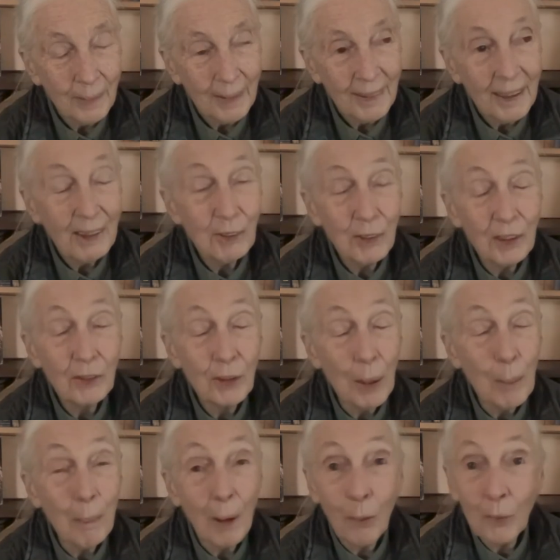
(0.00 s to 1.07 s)
Yes, it's
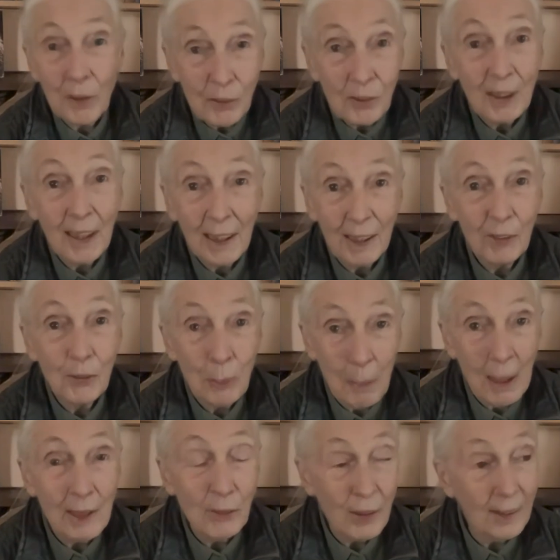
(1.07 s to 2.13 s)
honestly, it's
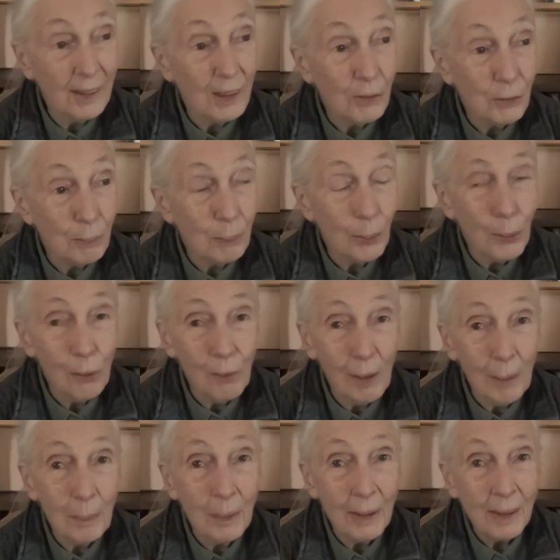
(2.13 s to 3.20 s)
amazing. This
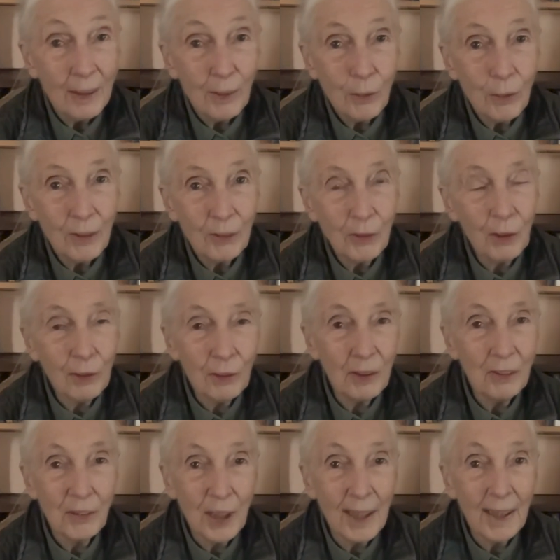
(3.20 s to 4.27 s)
program
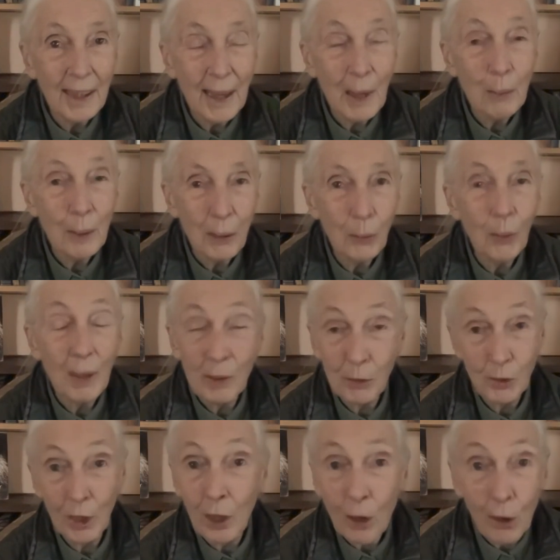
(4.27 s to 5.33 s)
started Take Care. We call it
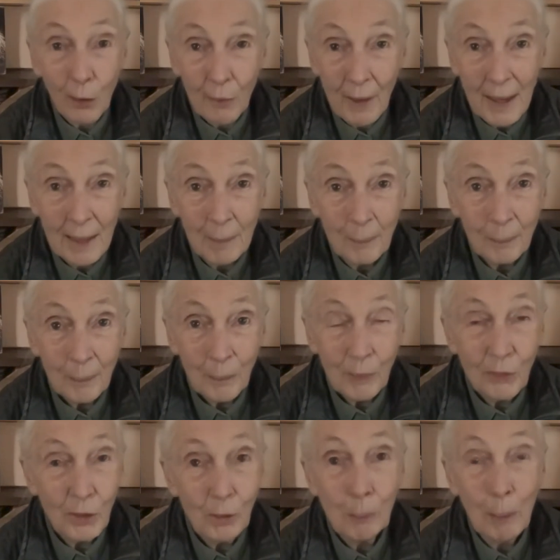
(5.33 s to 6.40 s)
Takari. We
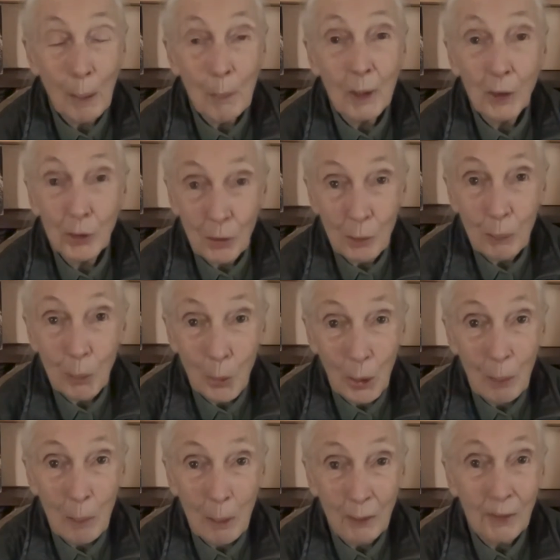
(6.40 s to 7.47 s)
just published a book
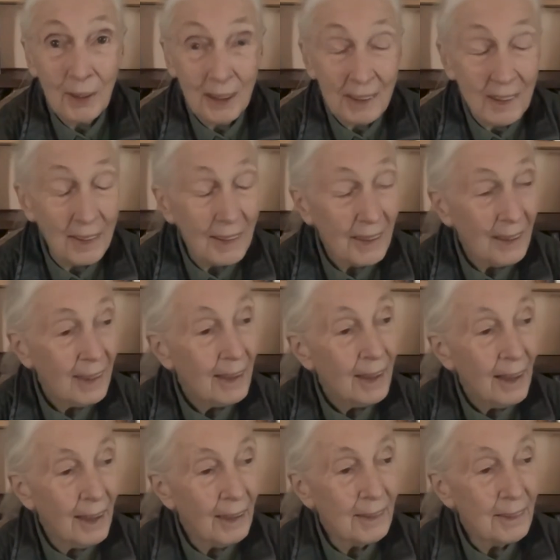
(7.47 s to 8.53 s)
about it.
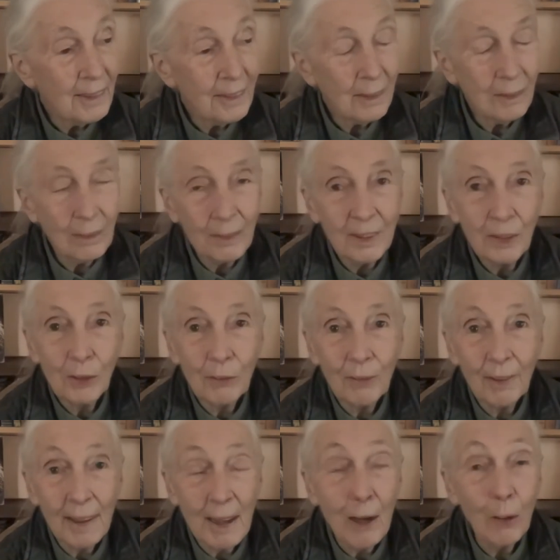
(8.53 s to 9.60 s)
And it's a
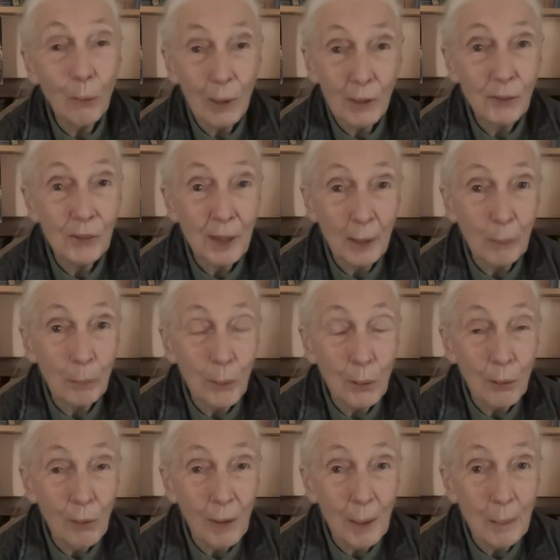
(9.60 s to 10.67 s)
very holistic
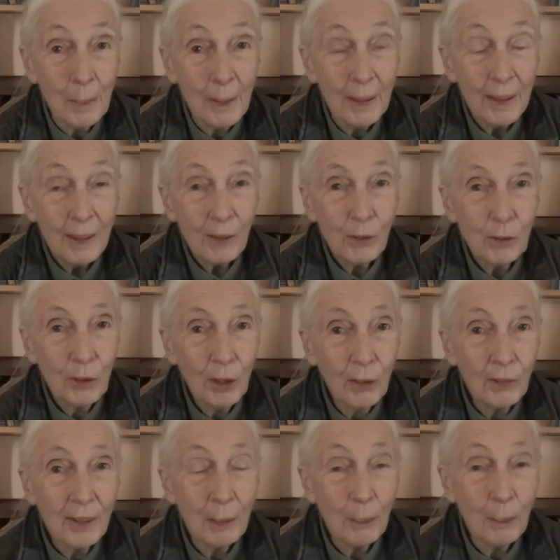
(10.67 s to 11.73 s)
program,
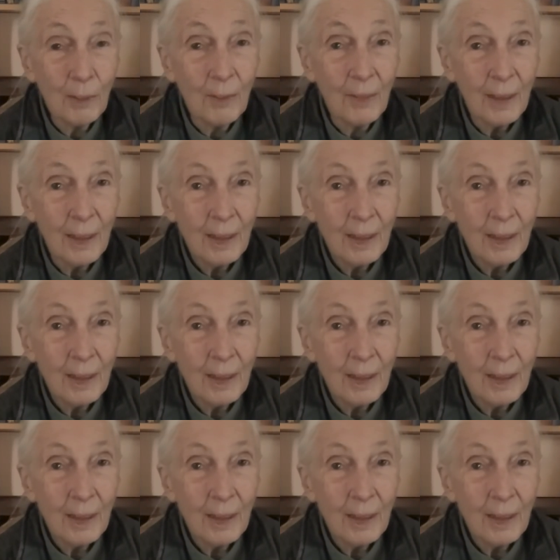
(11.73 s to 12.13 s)
starting with